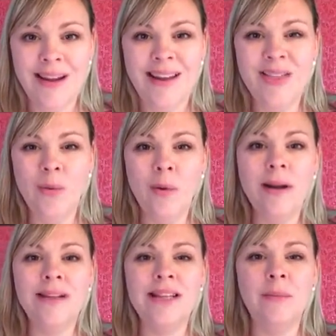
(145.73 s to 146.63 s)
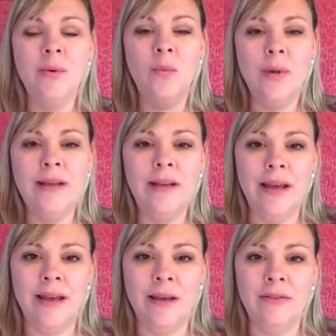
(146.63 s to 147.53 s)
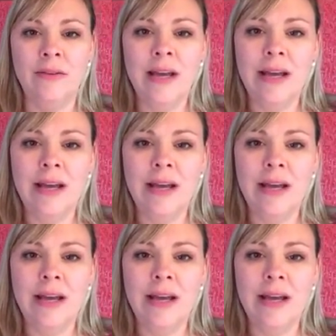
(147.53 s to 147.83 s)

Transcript: And the one example we gave